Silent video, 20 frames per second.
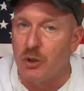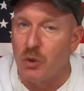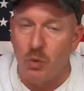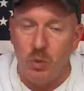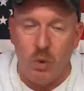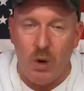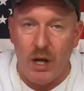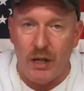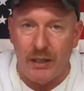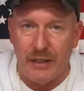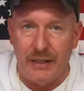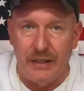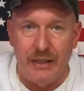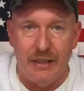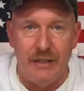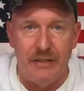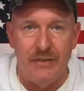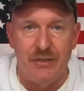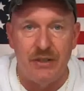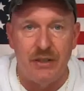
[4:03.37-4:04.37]
to
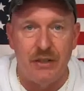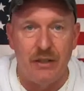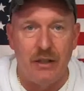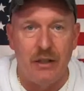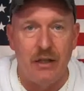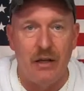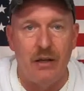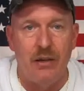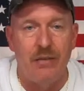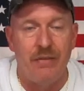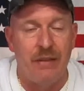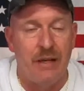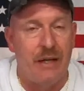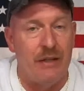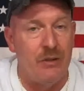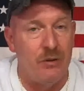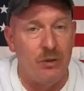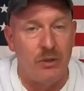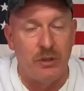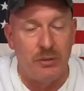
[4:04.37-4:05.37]
quantities
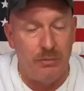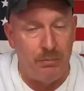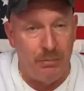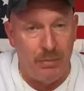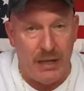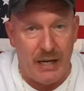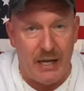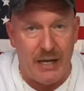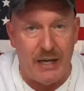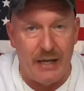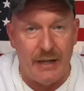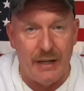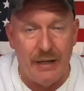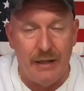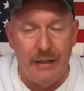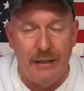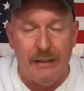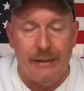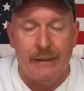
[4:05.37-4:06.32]
that you can buy